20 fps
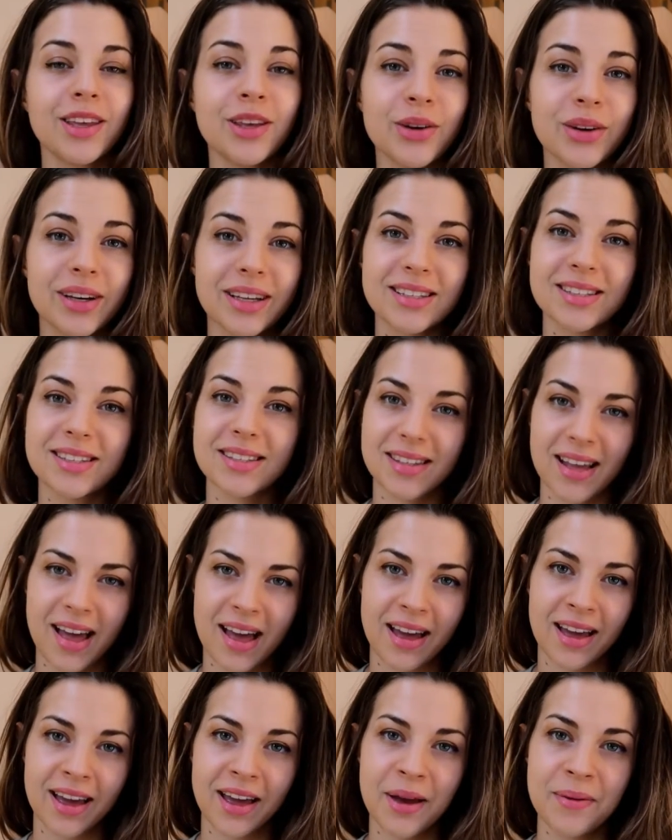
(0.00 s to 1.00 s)
you can
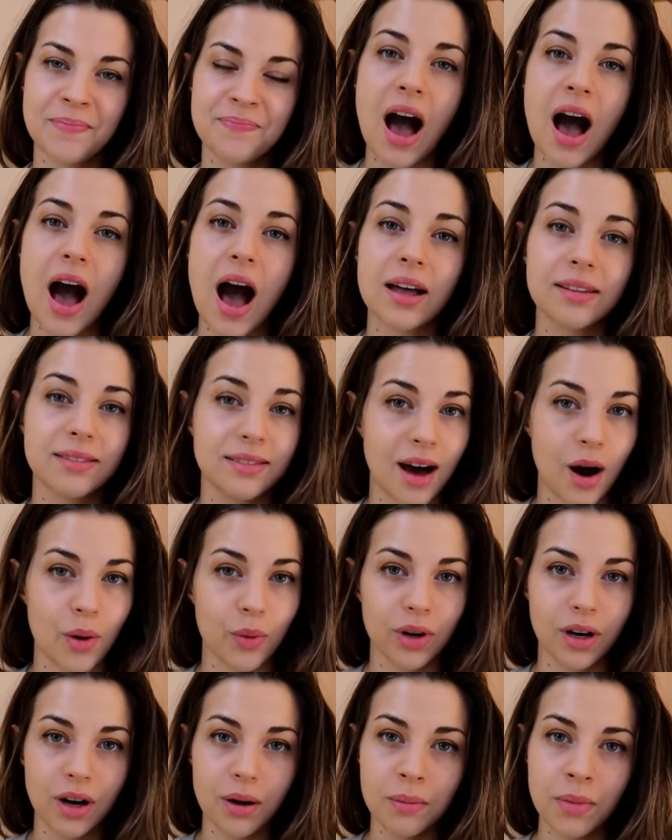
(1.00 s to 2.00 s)
say
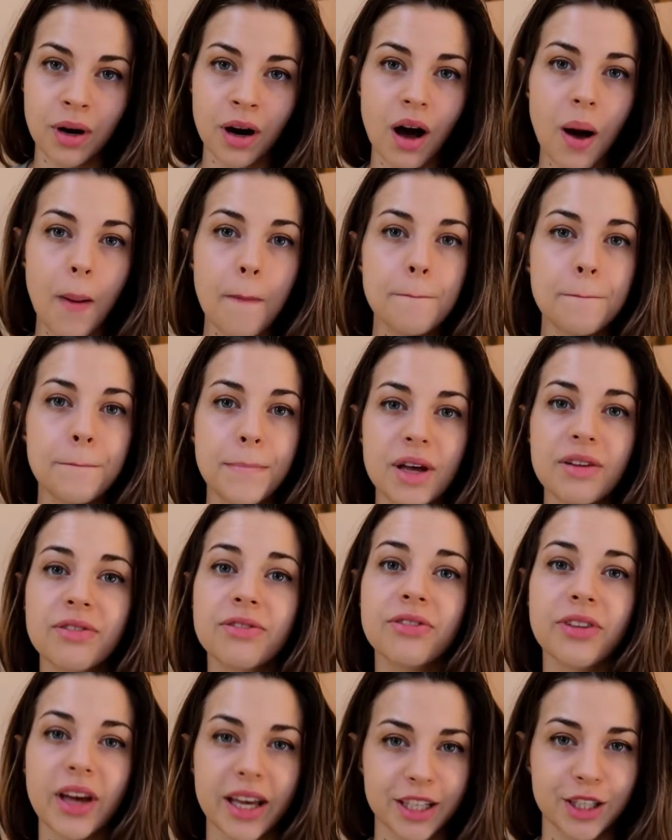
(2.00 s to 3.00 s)
adaugă-mă pe
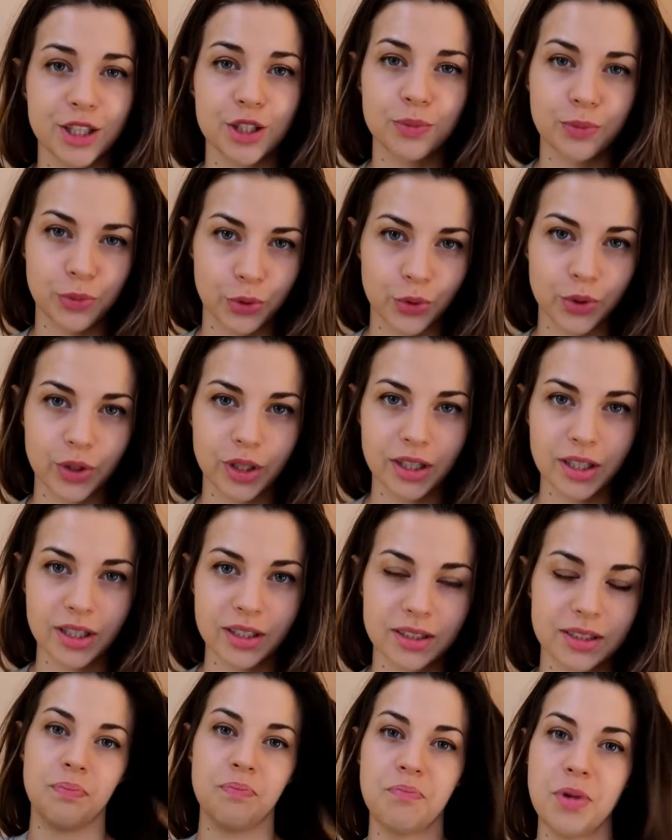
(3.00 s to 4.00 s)

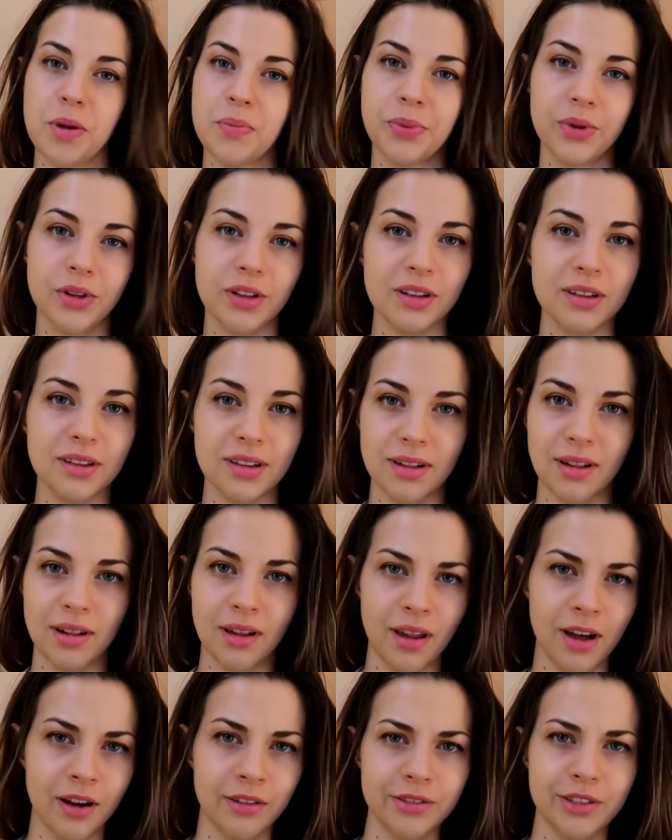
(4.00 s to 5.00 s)
Facebook. People
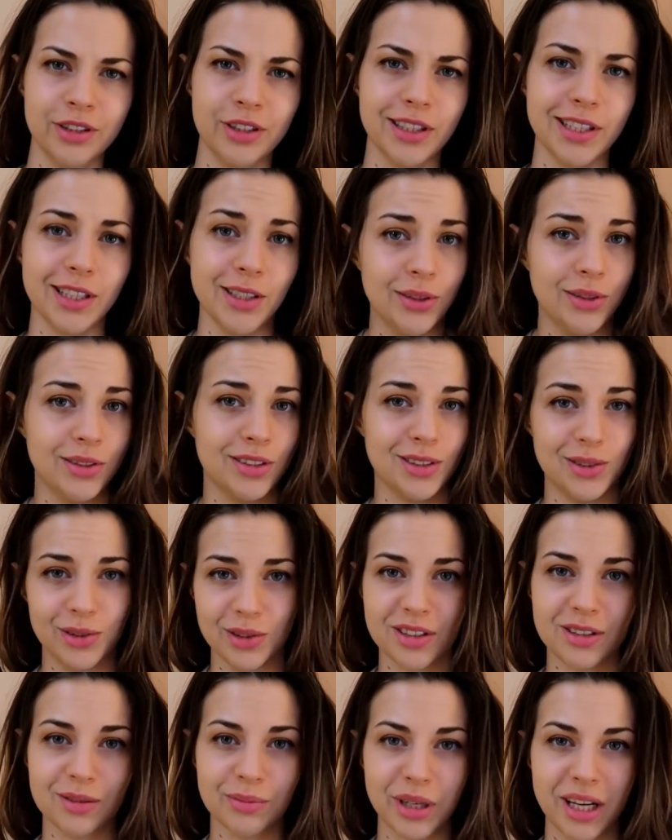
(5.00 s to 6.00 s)
love to use
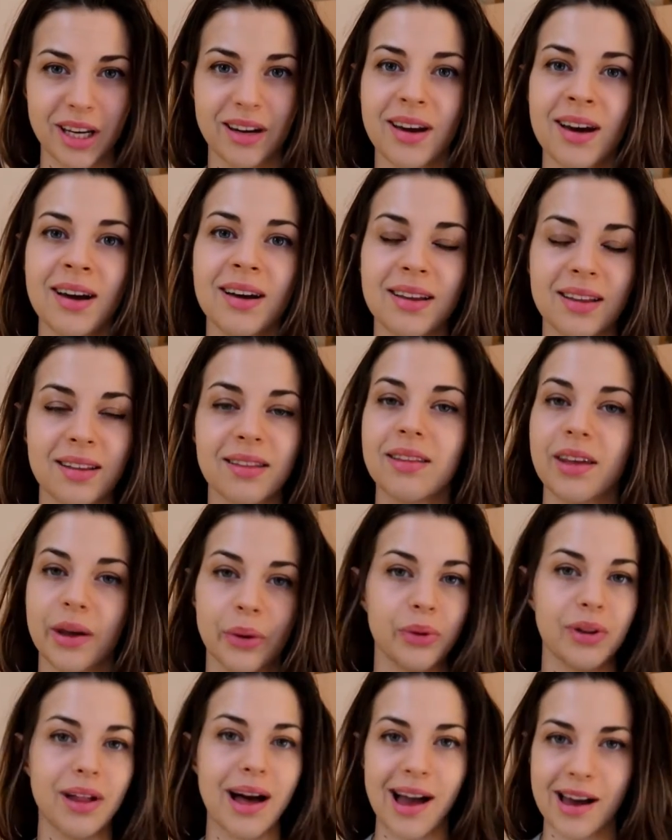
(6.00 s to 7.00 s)
social media and
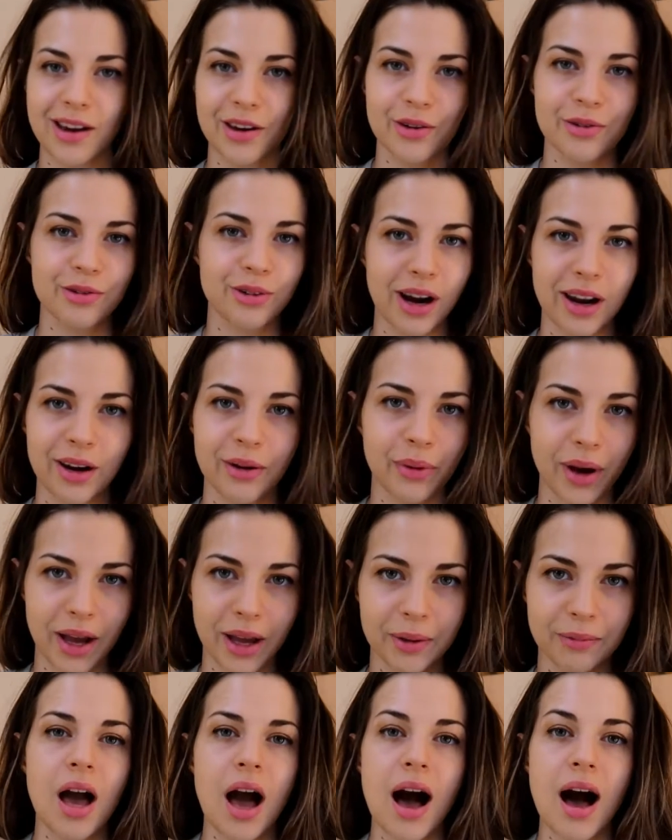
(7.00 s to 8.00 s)
they will add you right
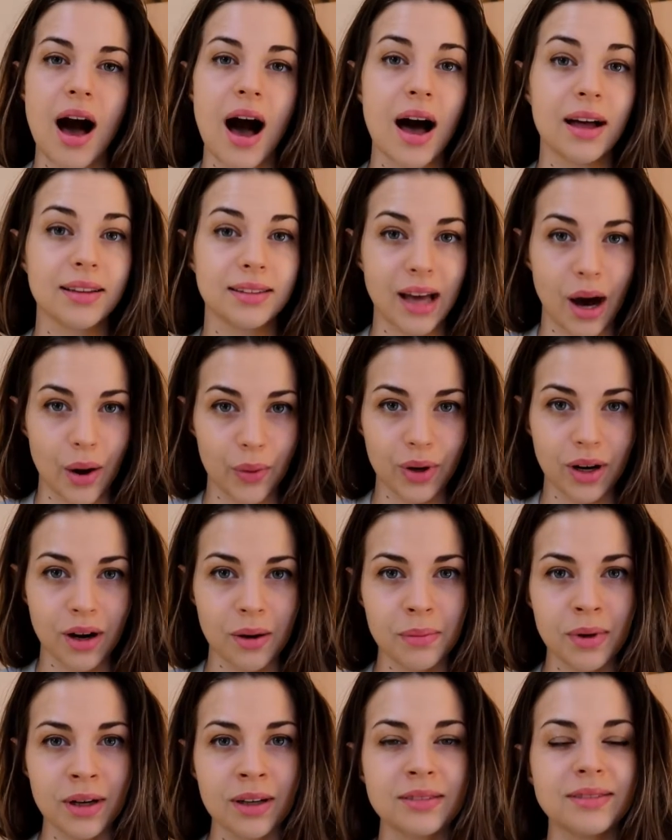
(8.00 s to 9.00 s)
away.
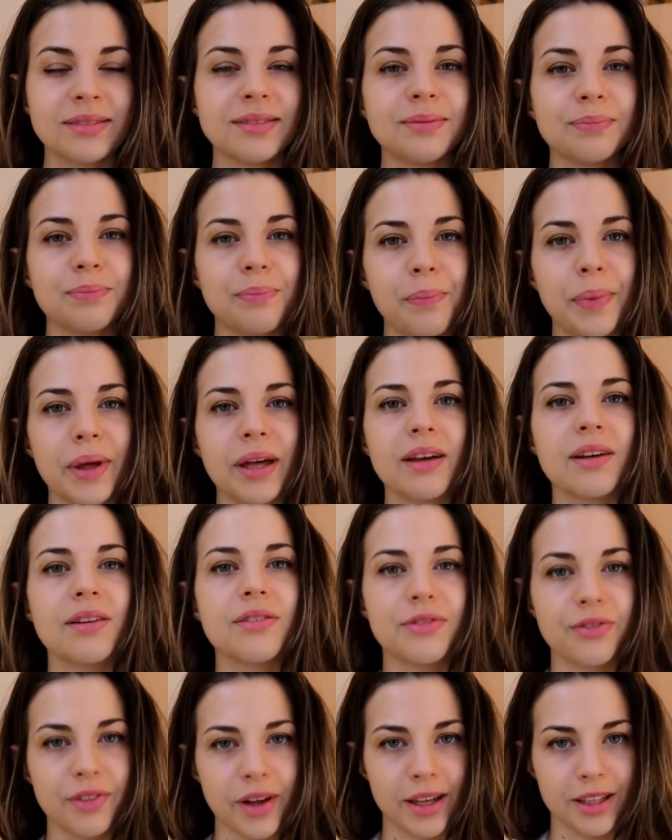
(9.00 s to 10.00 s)
adaugă-mă pe
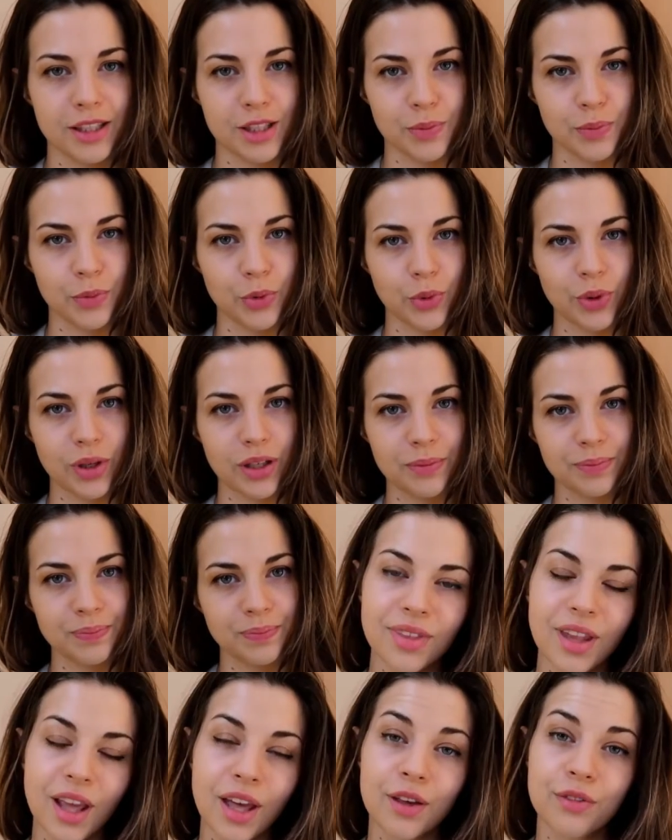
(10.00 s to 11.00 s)
Facebook.
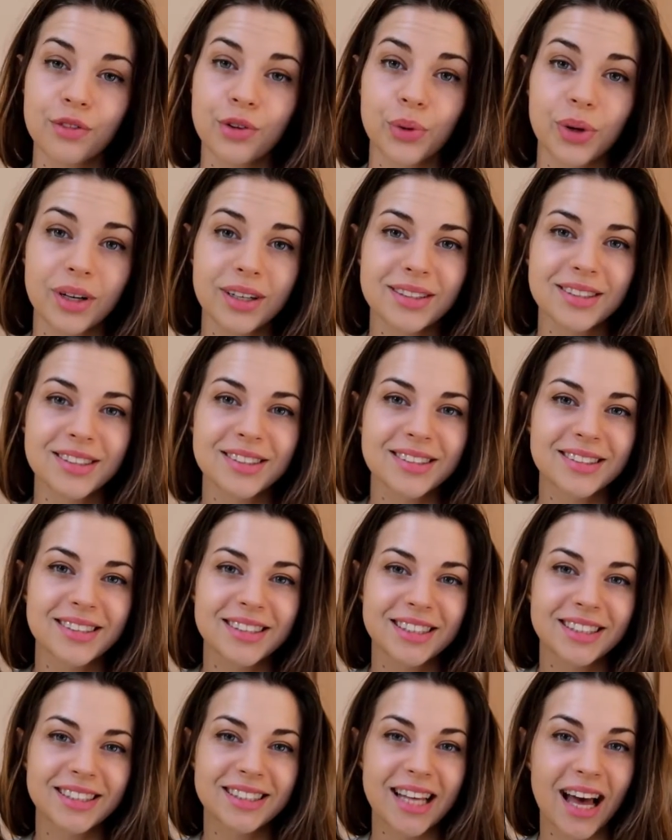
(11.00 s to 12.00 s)
If you want to
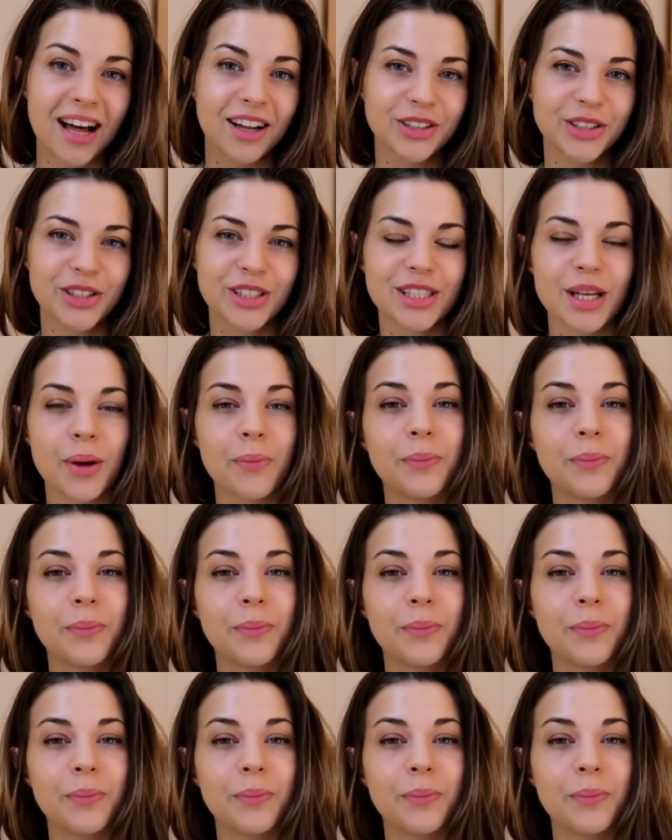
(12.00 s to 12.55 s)
tell to